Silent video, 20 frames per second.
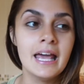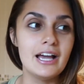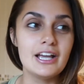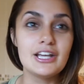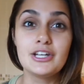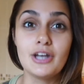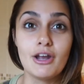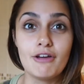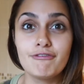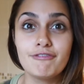
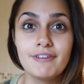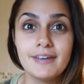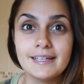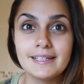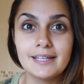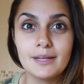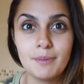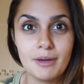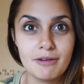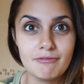you know,
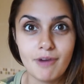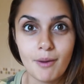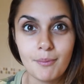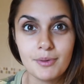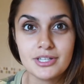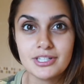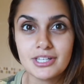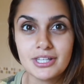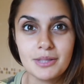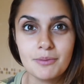feeling a bit
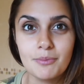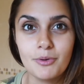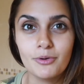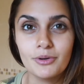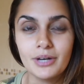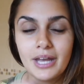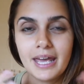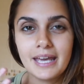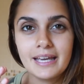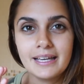rubbish in the
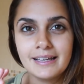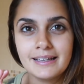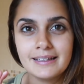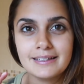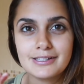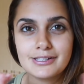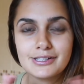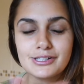morning.